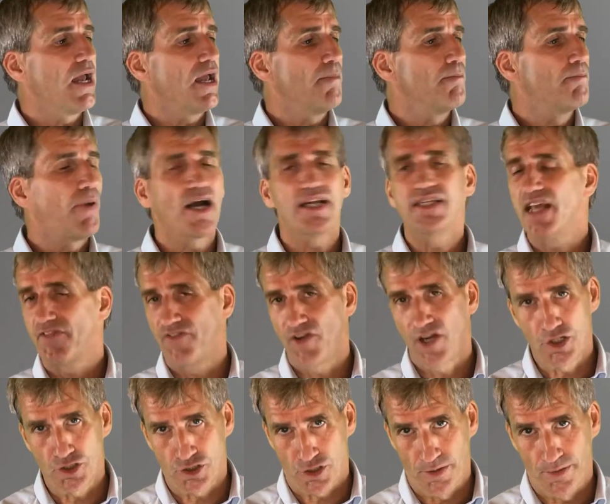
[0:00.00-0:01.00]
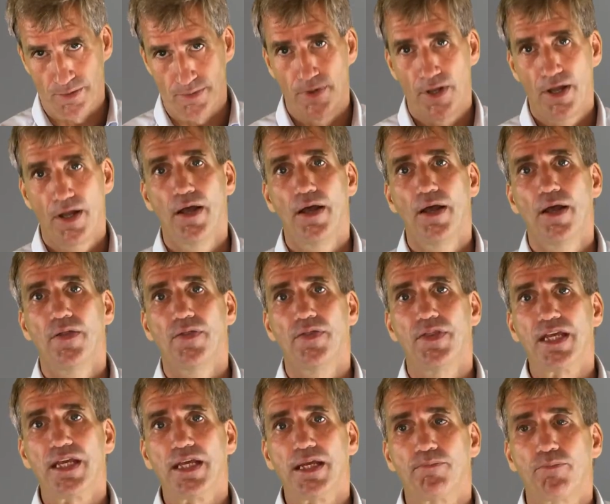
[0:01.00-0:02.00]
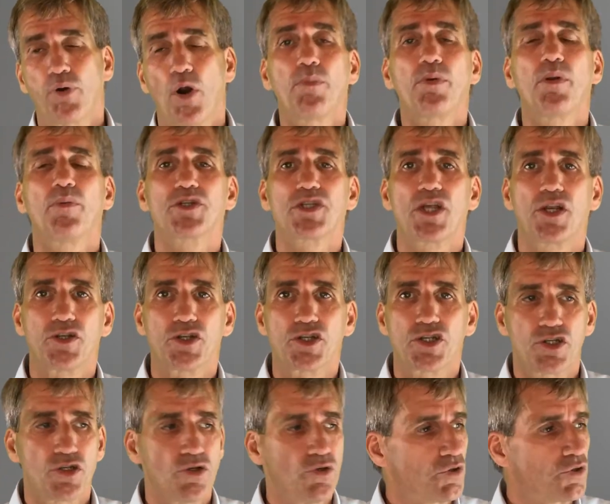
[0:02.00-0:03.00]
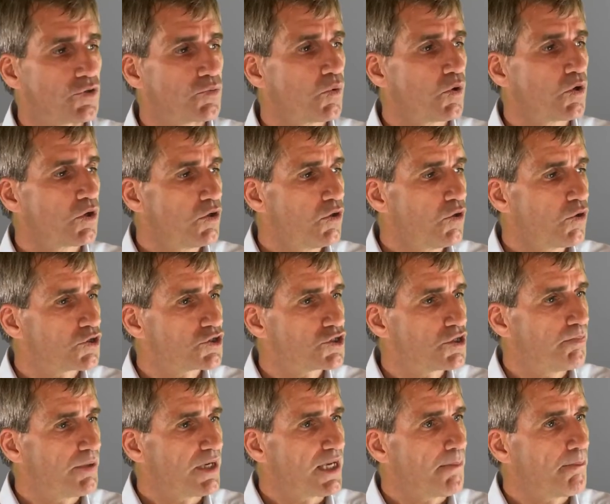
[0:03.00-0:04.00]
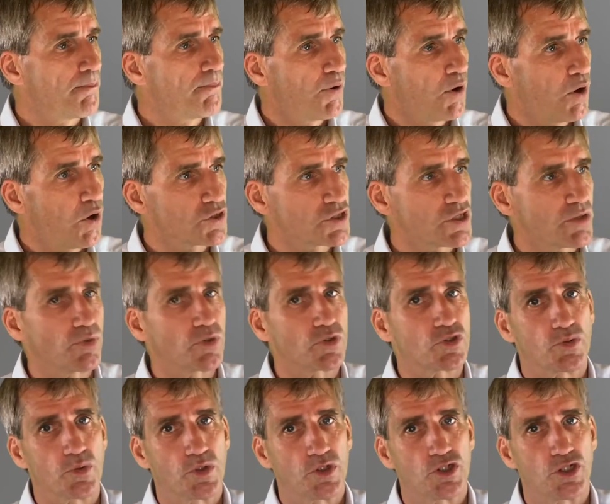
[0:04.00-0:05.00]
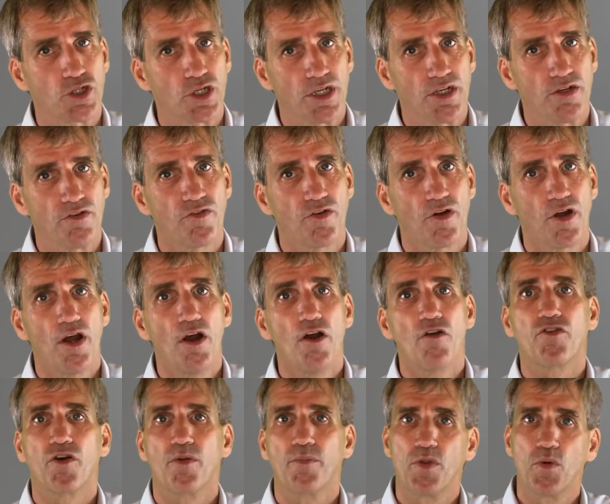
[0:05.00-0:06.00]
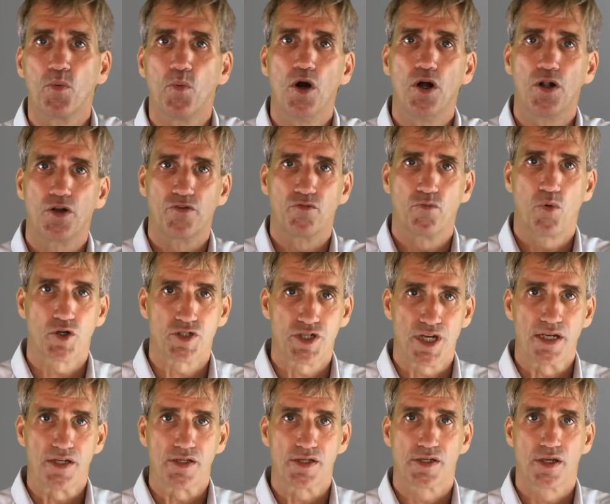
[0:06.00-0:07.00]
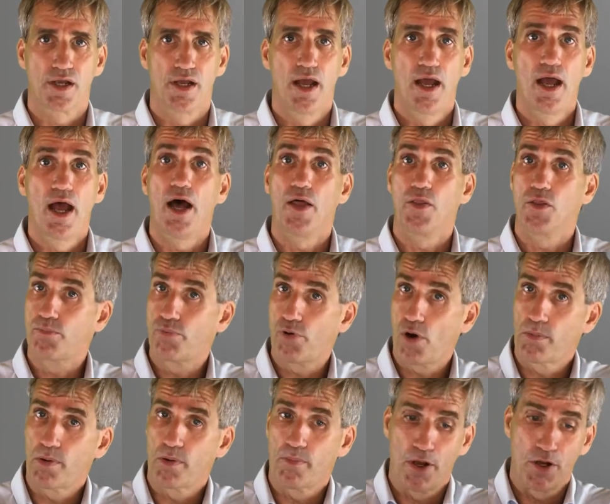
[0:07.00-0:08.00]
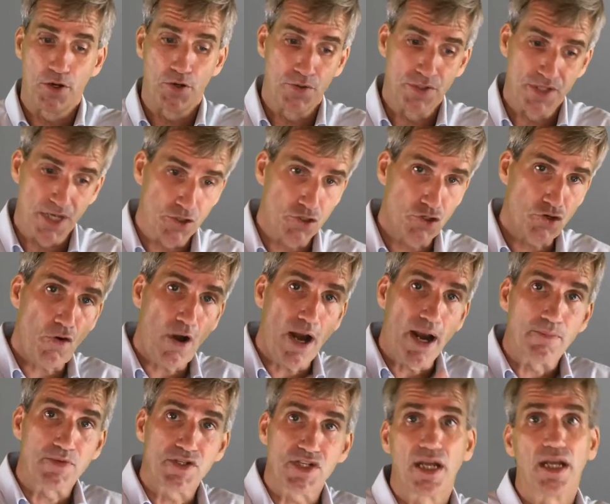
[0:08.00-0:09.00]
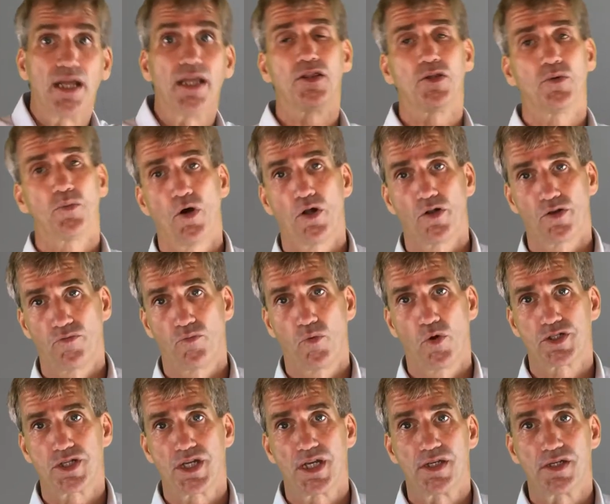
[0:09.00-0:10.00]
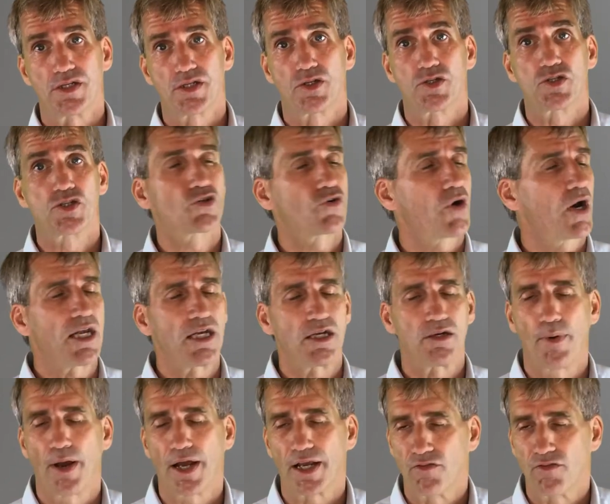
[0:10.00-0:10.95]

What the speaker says: By definition, the problem as understood will look to be impossible to achieve from the world of what is. And the problem owner is then trapped in the world of what is, constrained by